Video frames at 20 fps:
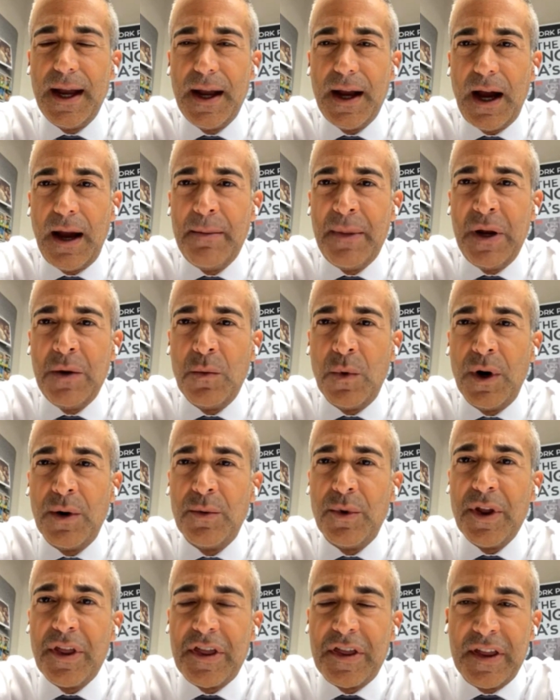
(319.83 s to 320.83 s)
I mean,
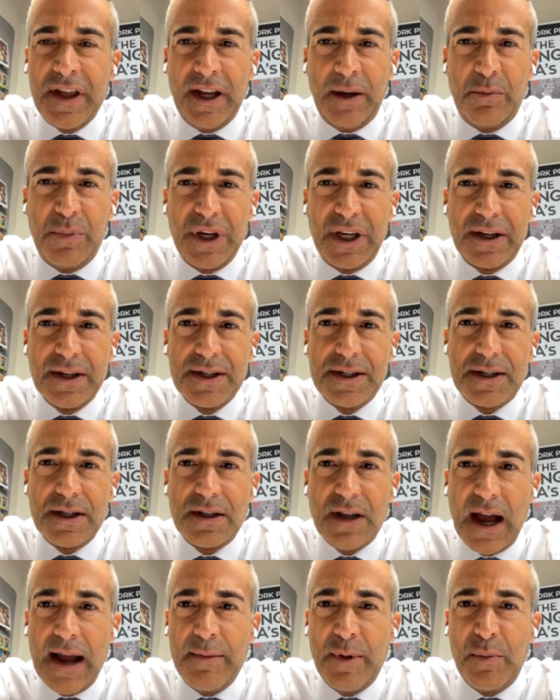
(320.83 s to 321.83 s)
one would think because the
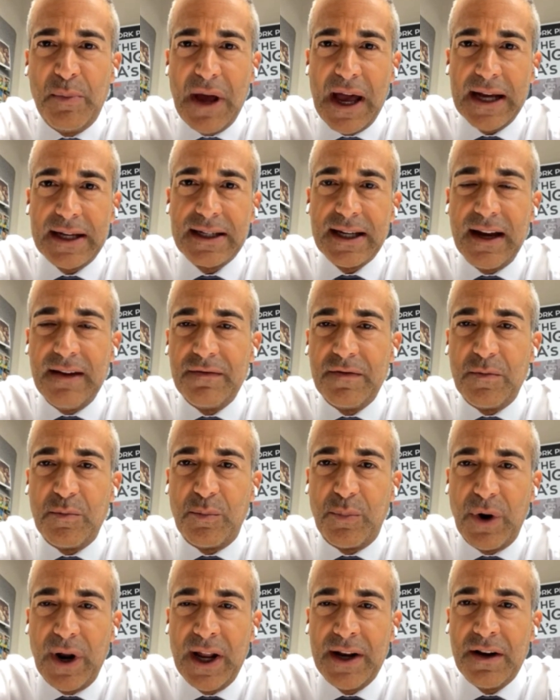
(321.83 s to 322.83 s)
Diamondbacks have
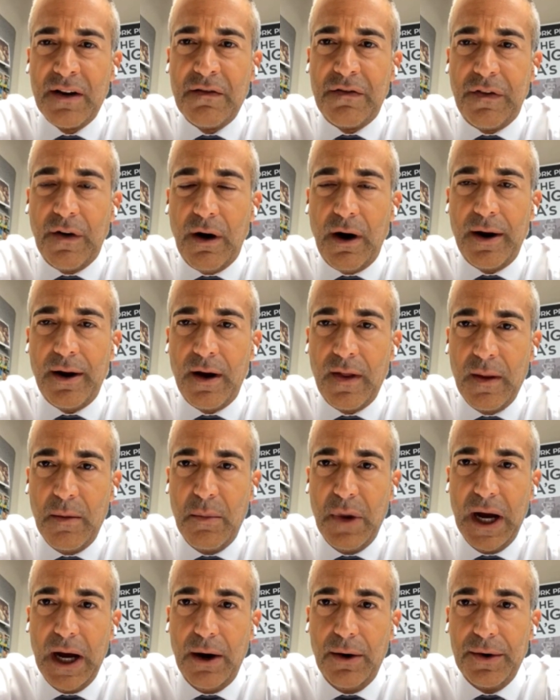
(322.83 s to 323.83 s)
Brandon Pfaadt on the
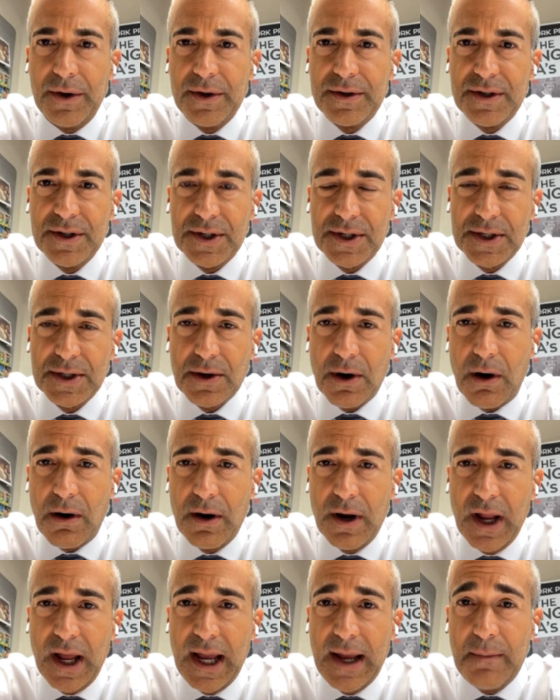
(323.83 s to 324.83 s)
mound to
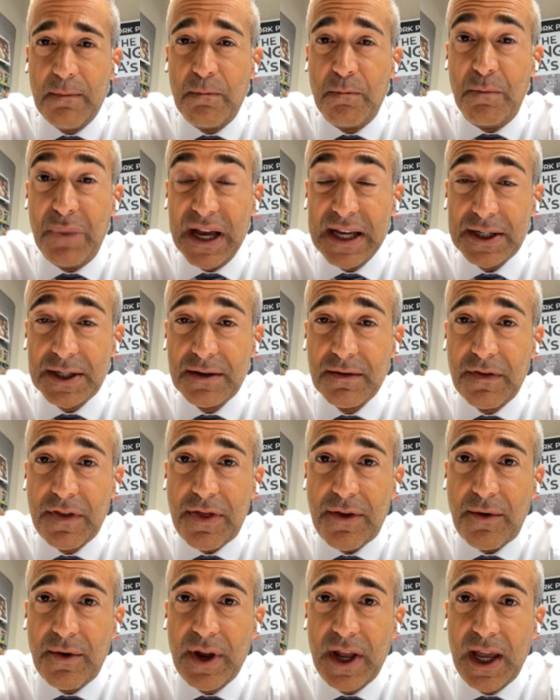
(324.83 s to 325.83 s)
start a best of
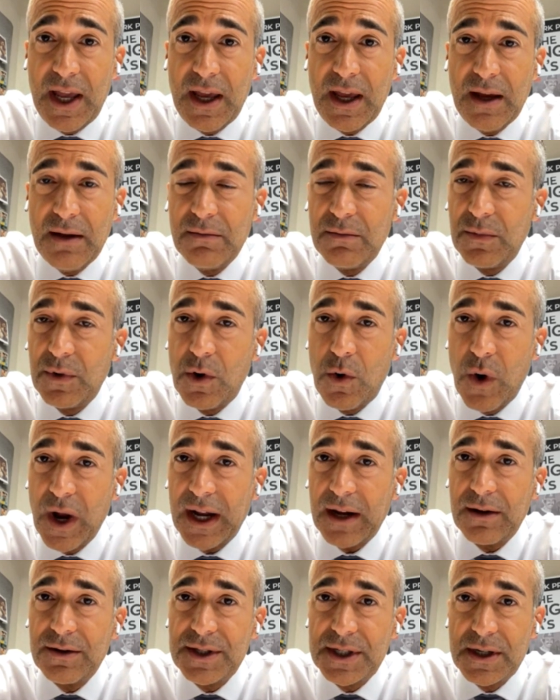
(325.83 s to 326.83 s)
three
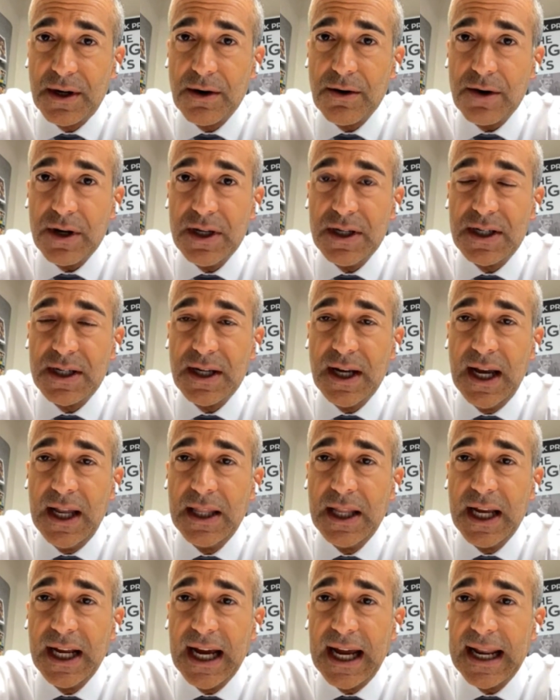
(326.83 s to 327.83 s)
quick series,
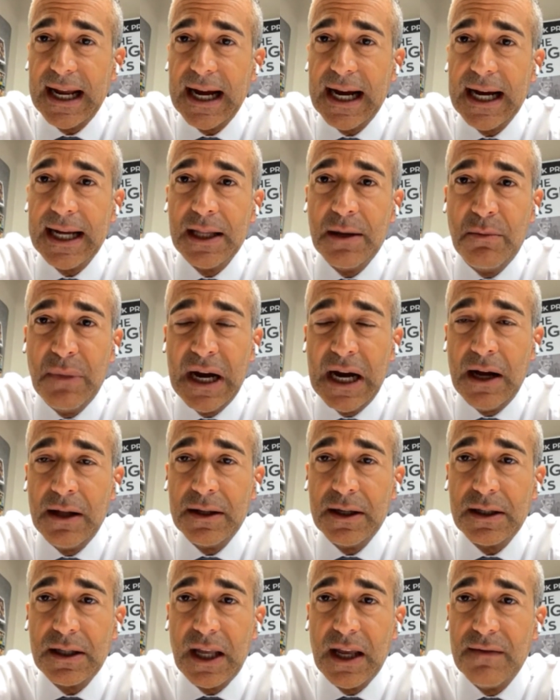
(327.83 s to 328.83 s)
and they got a guy on the
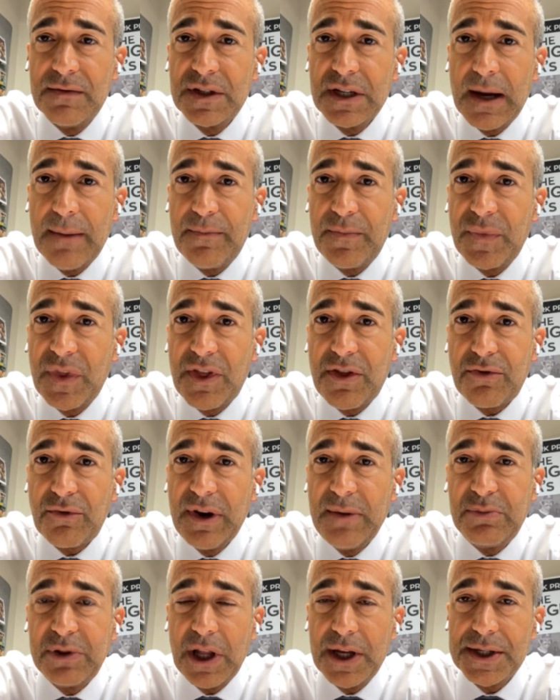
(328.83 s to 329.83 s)
mound that gives up
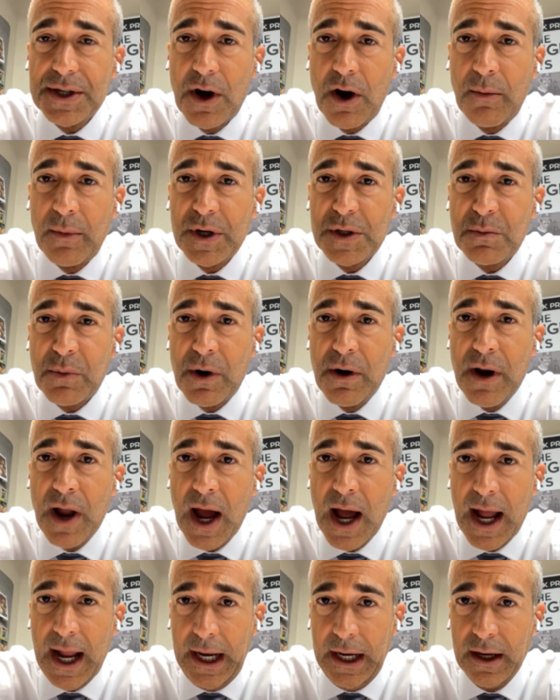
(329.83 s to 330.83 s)
3+ homers per
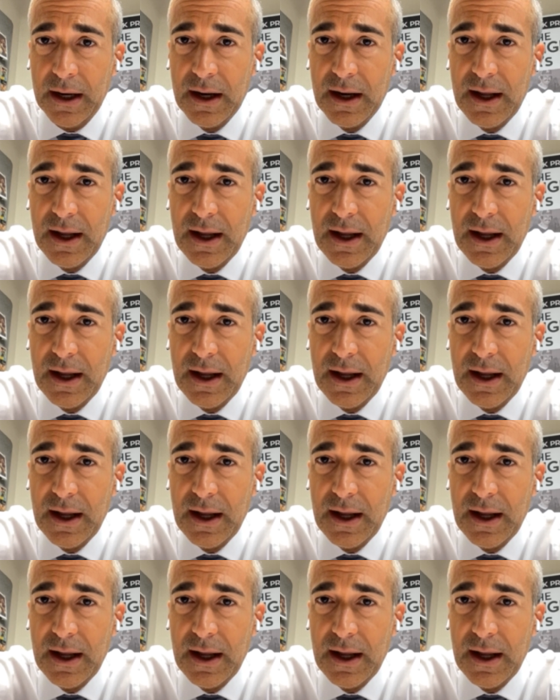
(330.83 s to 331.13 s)
nine.